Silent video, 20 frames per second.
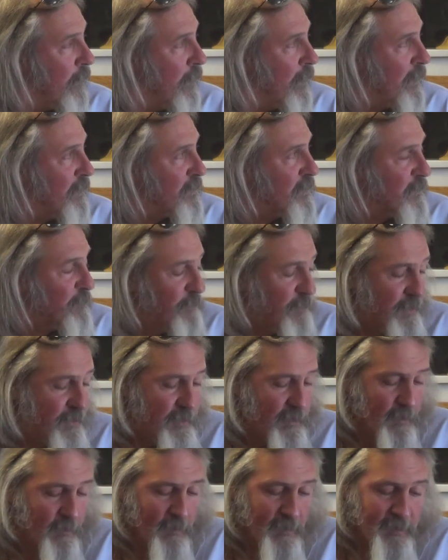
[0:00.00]
I said, "But
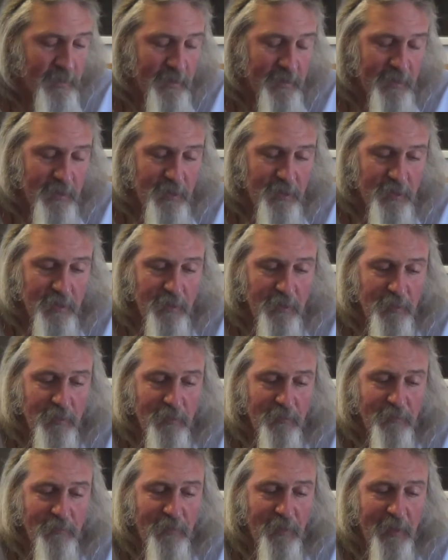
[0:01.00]
no," I said, "these girls
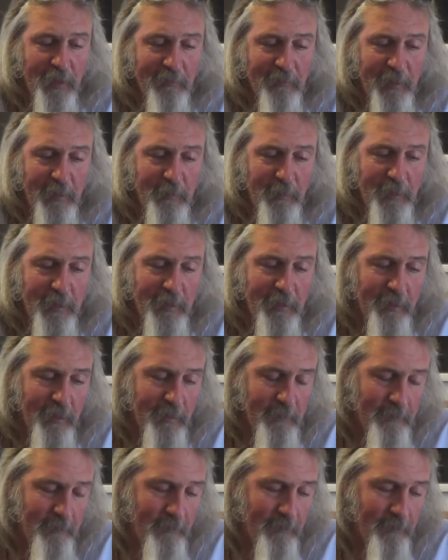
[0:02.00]
are fine right where they are."